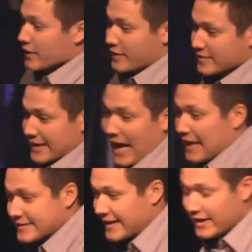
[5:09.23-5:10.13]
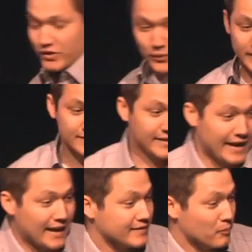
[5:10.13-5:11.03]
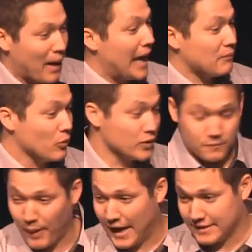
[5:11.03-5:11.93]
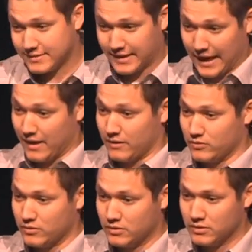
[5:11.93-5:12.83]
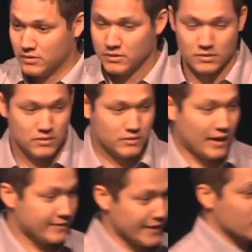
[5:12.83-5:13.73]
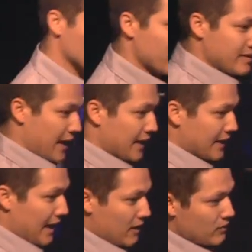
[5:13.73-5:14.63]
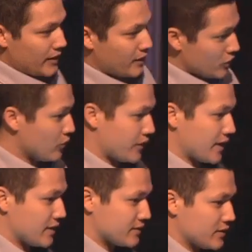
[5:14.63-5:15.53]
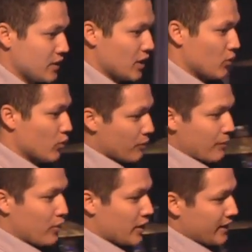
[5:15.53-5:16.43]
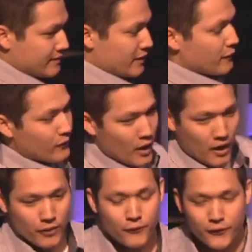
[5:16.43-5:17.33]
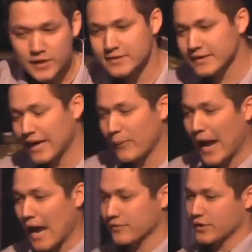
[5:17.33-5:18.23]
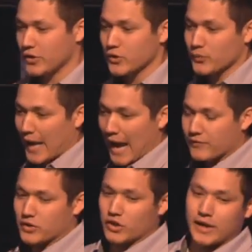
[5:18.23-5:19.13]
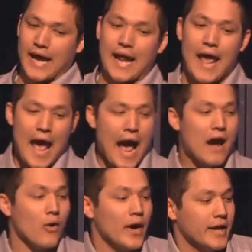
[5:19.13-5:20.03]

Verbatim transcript: does it not stand to reason that as the Bible was passed down, that things would be taken out and new things would be put in? See, the, the first thing that we have to do is we have to look at how